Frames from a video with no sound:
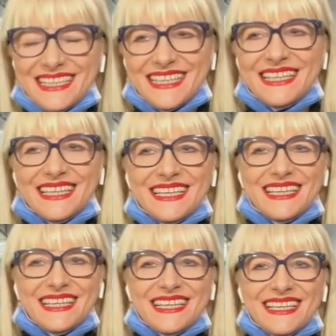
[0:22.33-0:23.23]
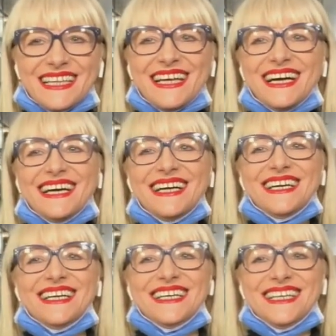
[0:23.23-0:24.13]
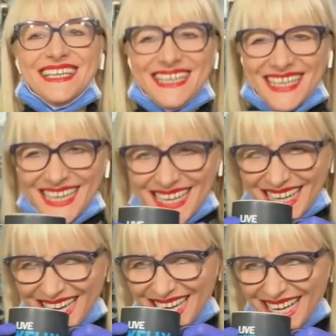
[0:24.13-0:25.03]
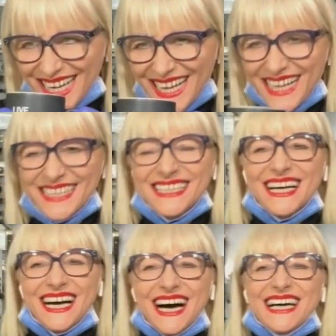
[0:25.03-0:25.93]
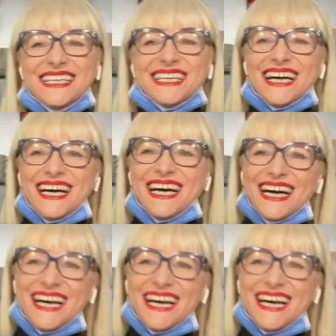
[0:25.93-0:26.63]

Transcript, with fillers: Maria Loi. And look at her. There she is. I nice mean, mug.